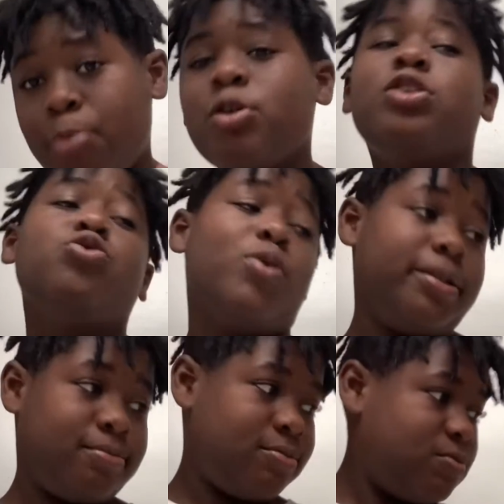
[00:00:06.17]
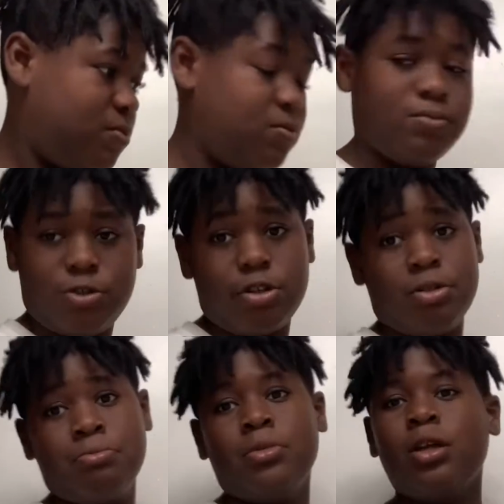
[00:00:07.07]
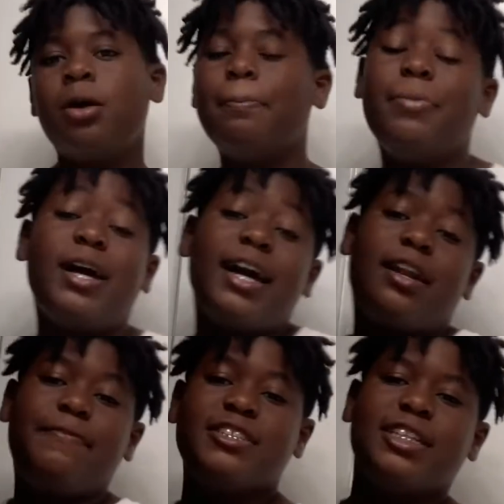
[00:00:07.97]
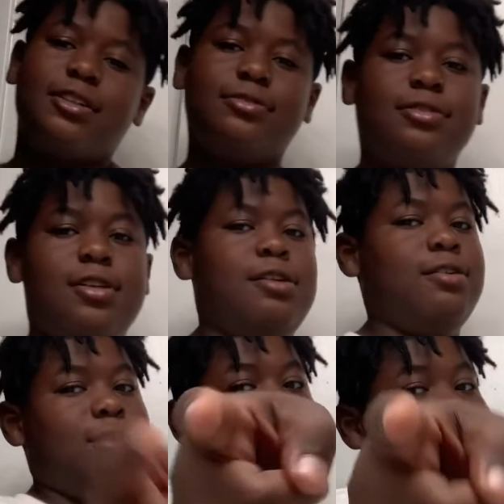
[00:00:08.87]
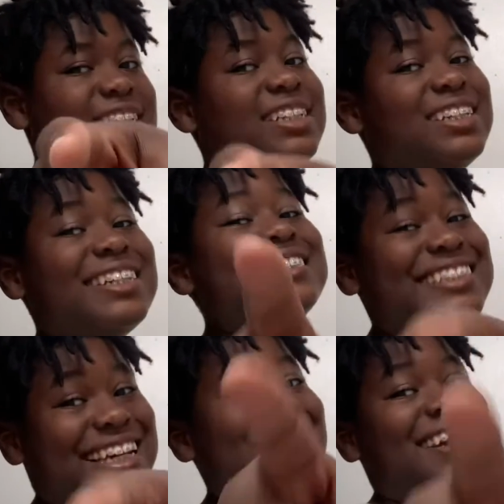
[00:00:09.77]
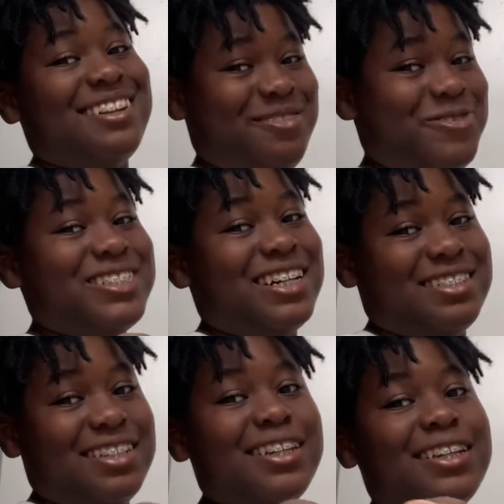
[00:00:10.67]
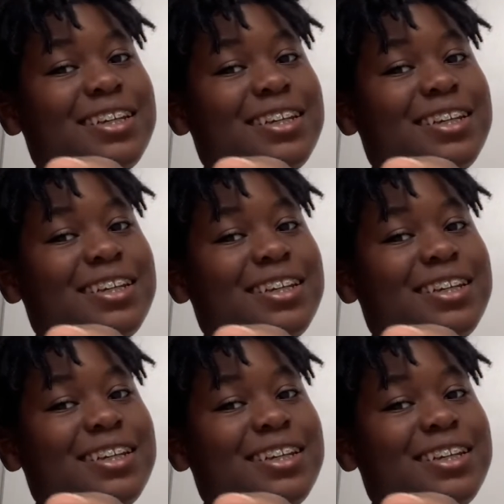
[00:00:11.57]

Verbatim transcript: me a new one. Shut up. But I got a freestyle. T. T. I got another freestyle, T.